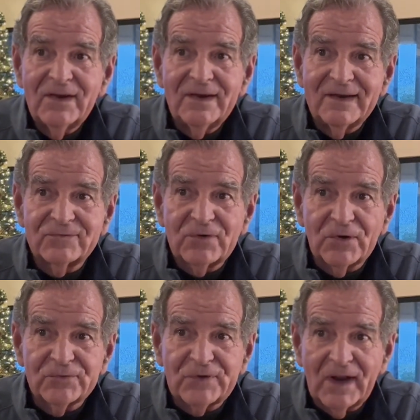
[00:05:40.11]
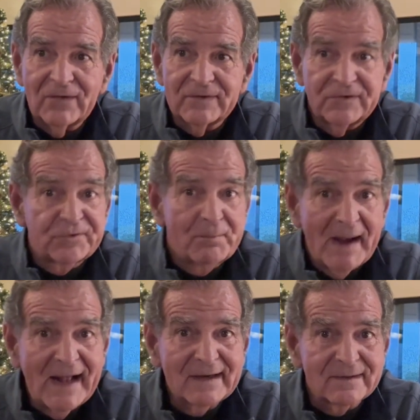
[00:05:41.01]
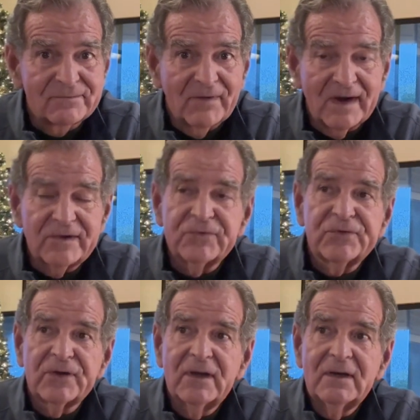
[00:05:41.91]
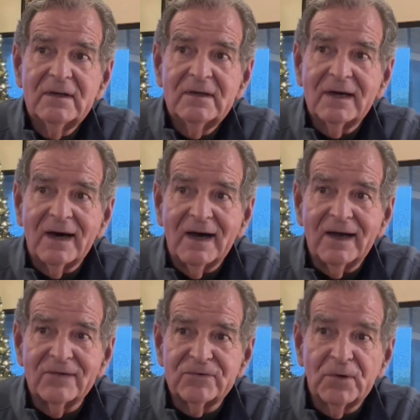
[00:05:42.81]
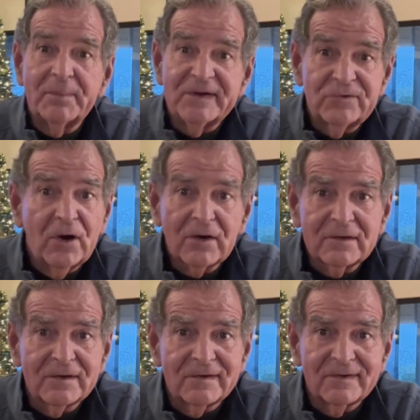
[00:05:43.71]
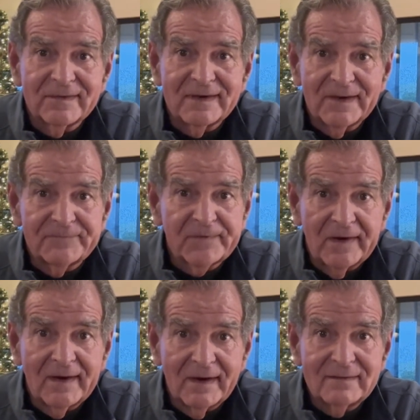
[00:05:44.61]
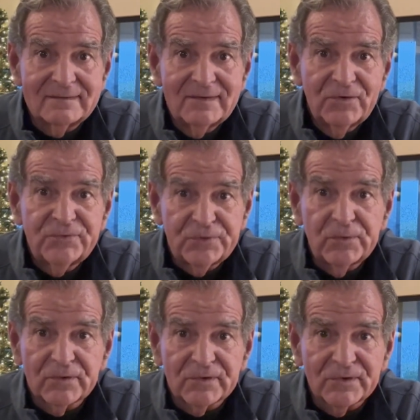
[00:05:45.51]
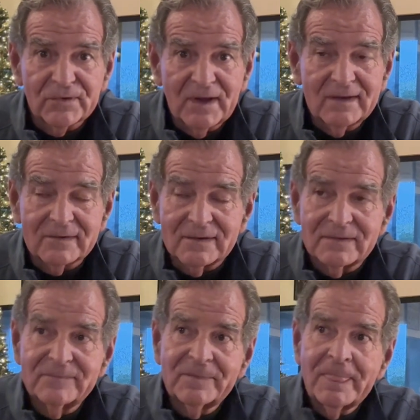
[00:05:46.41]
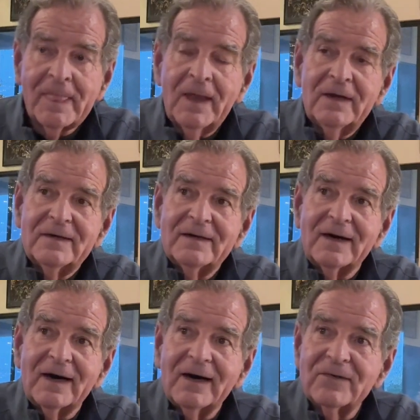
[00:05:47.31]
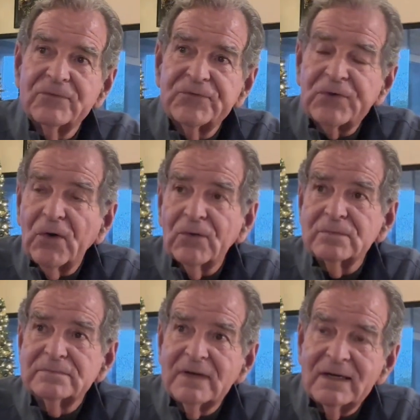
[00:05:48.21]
it turns out it's bad advice, you'll be talking to the FAA sooner or later. So